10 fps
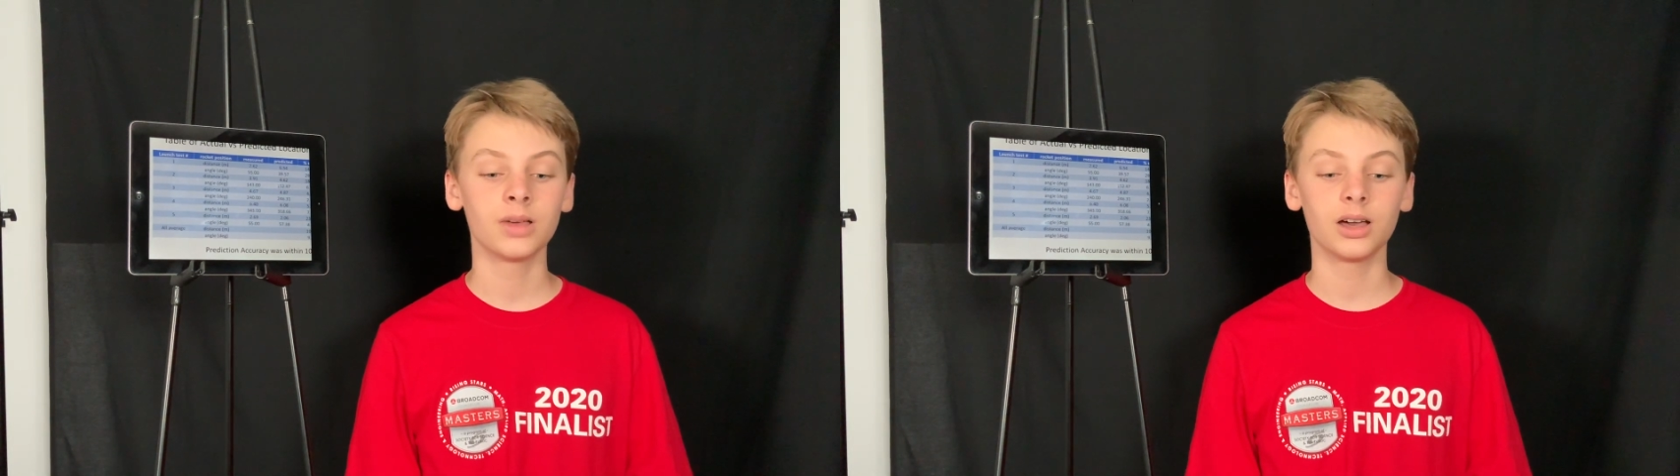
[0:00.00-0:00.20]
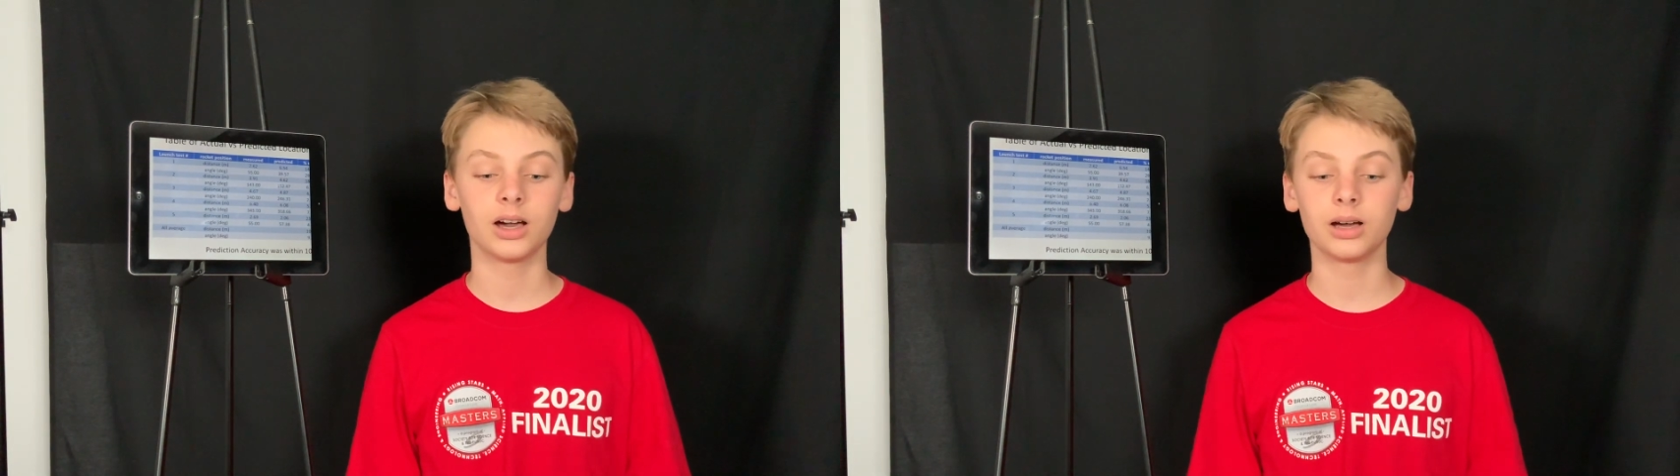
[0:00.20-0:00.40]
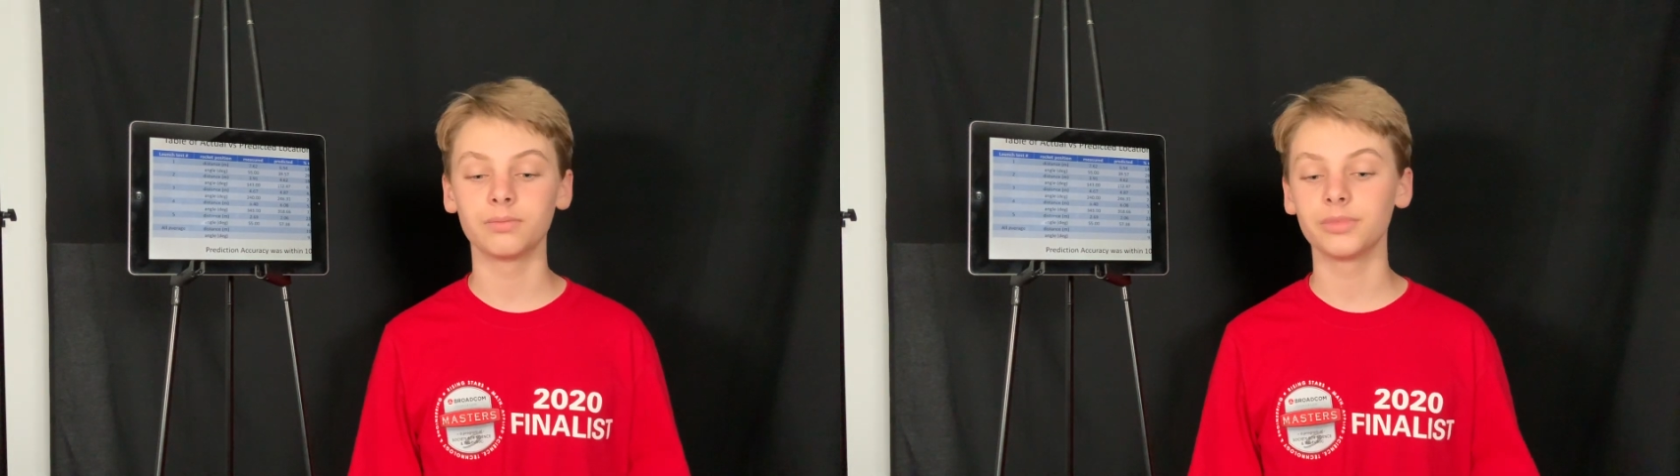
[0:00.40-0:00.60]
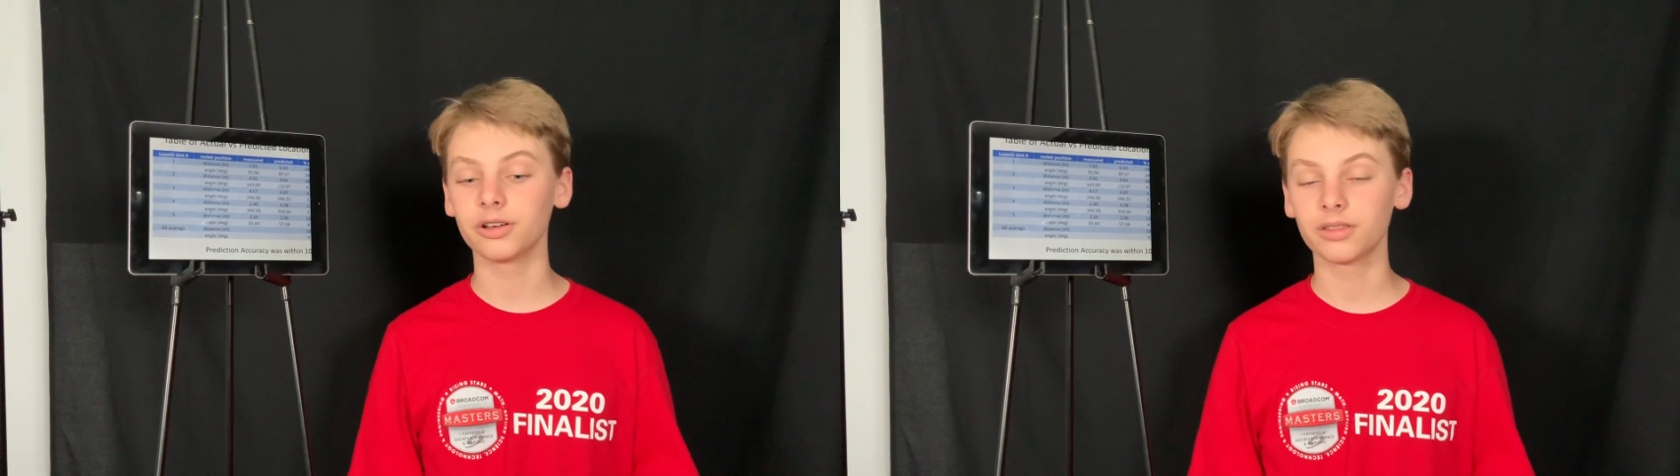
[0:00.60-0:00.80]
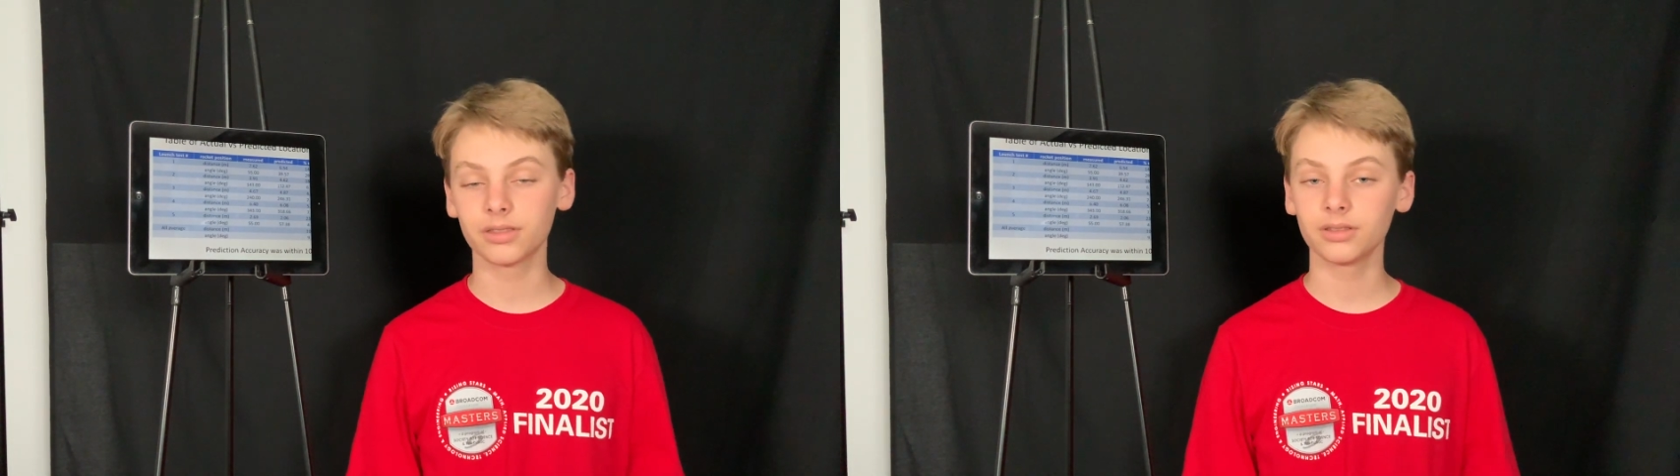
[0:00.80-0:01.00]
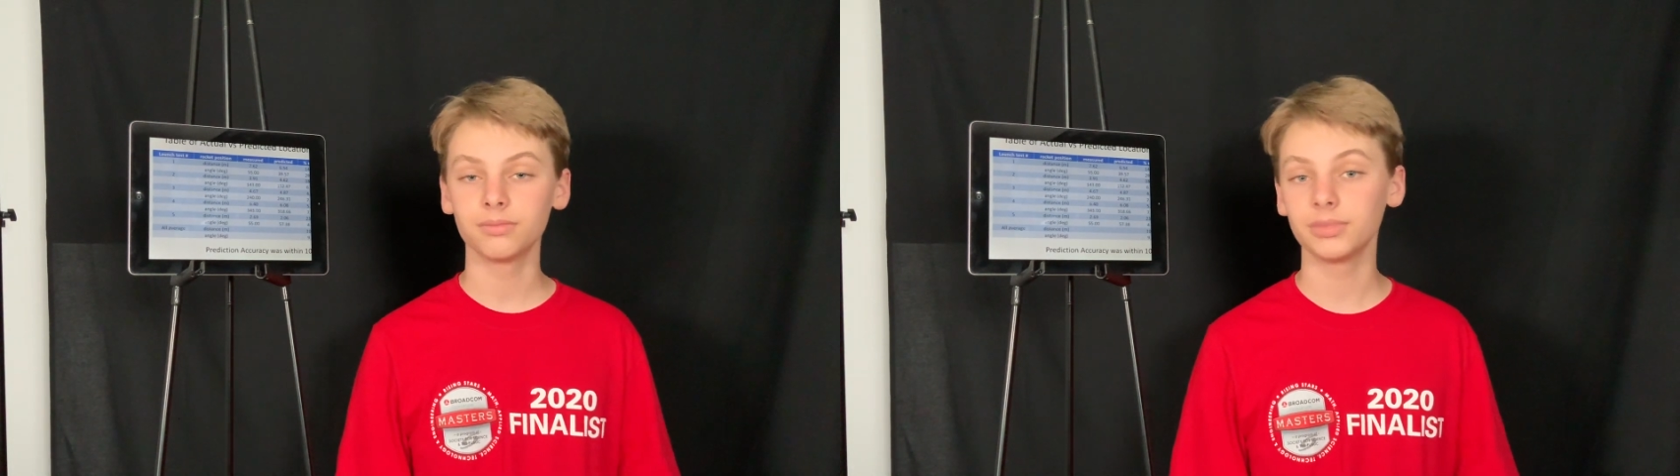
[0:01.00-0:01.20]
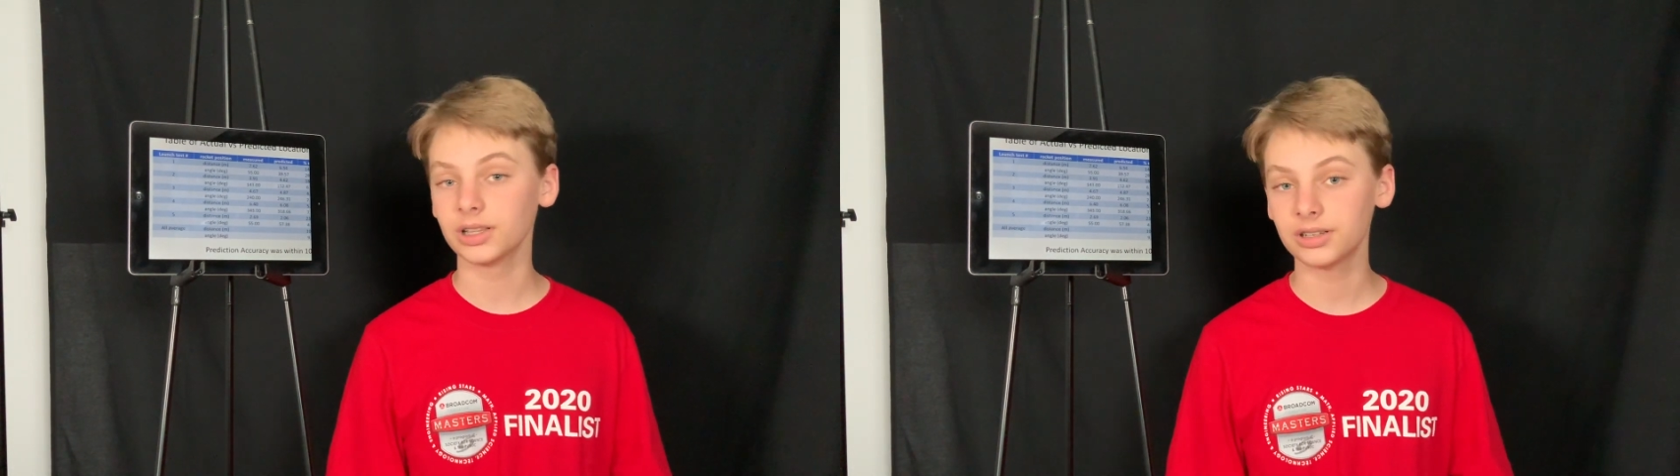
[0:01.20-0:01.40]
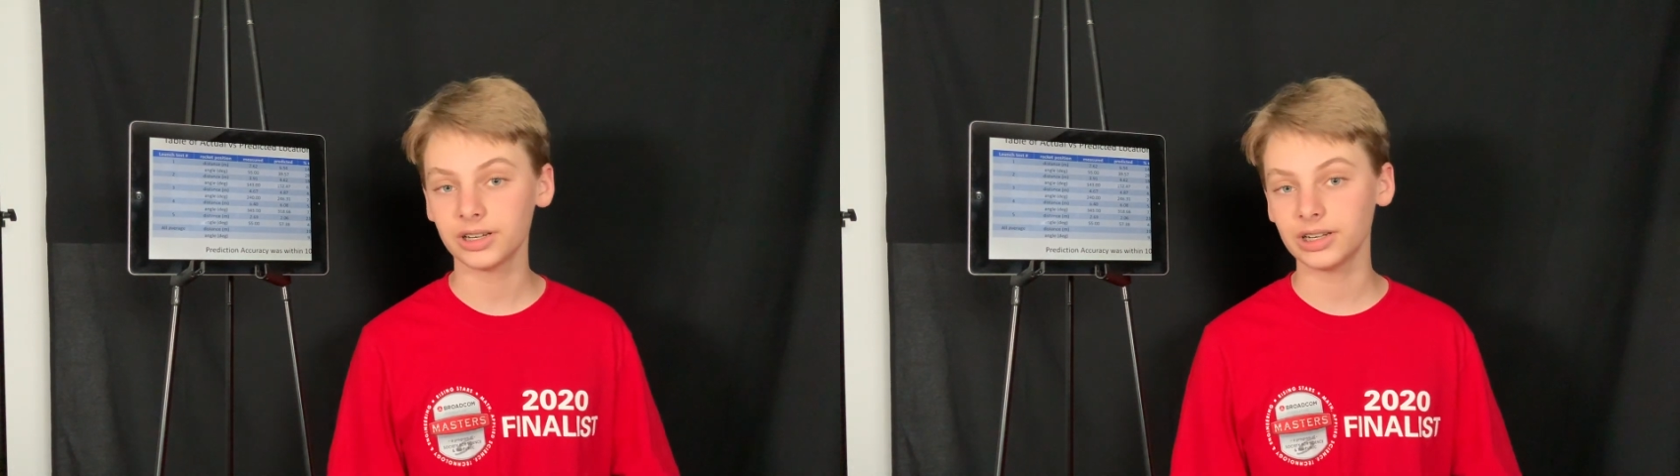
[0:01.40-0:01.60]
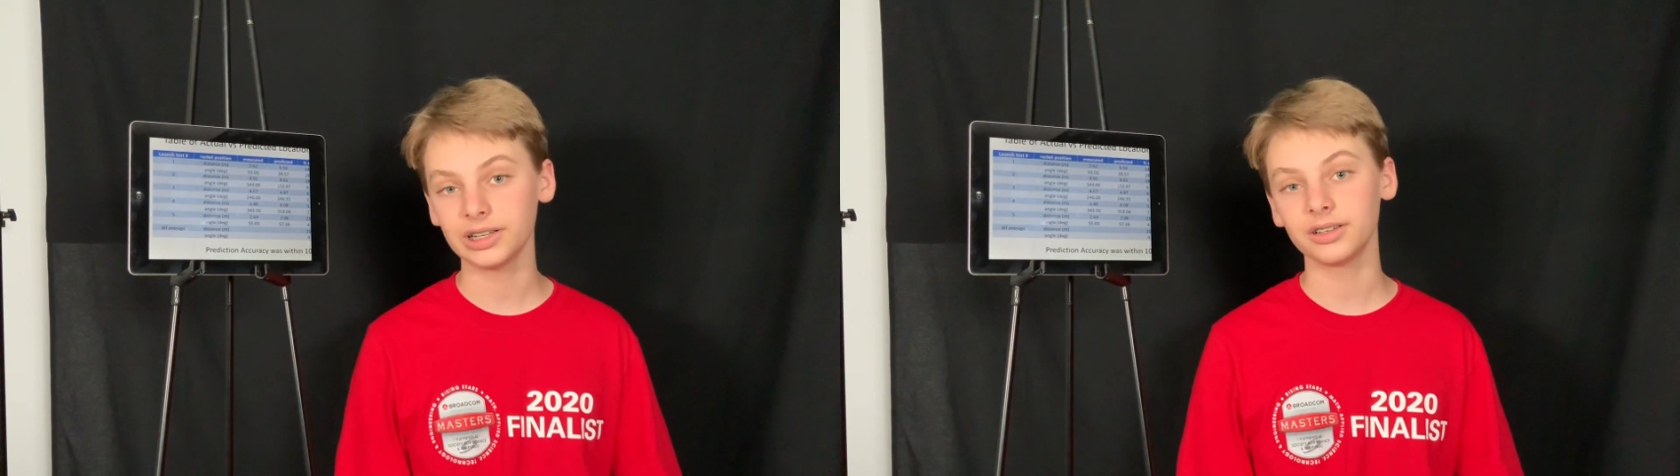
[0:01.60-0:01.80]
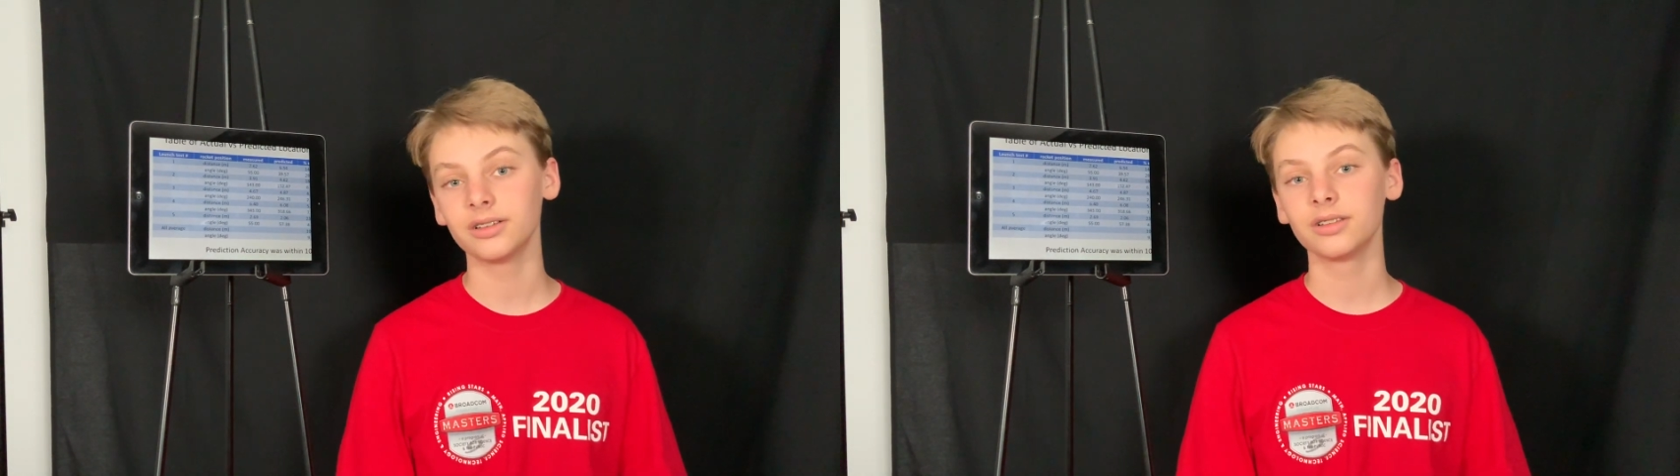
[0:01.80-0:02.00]
both
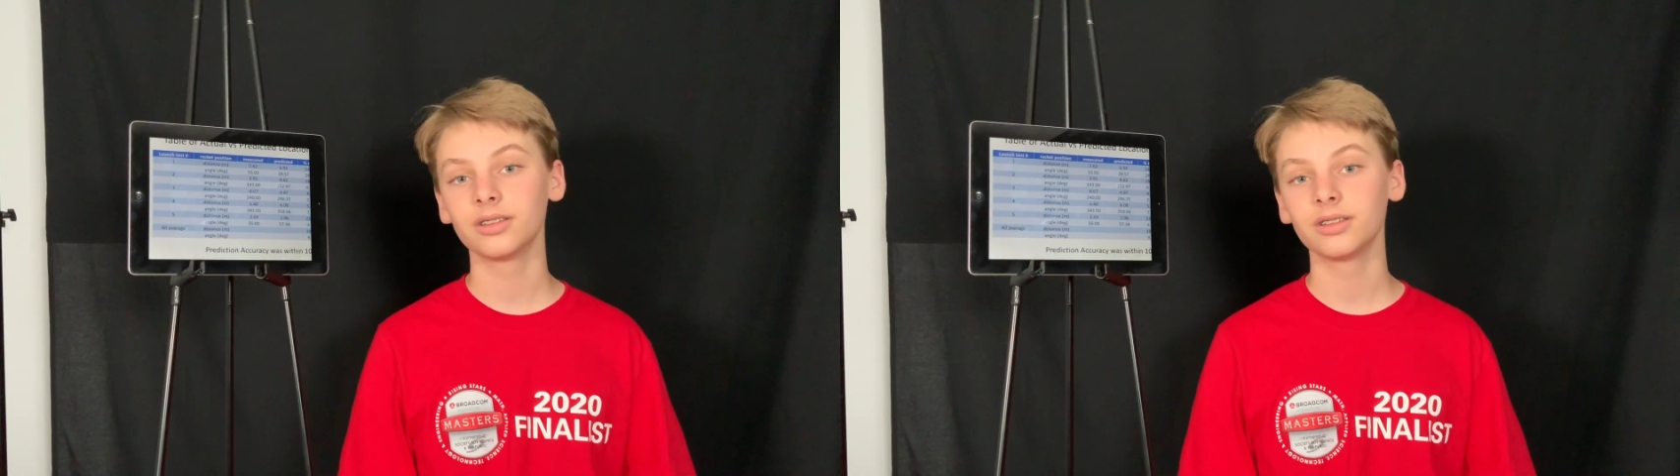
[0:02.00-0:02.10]
military,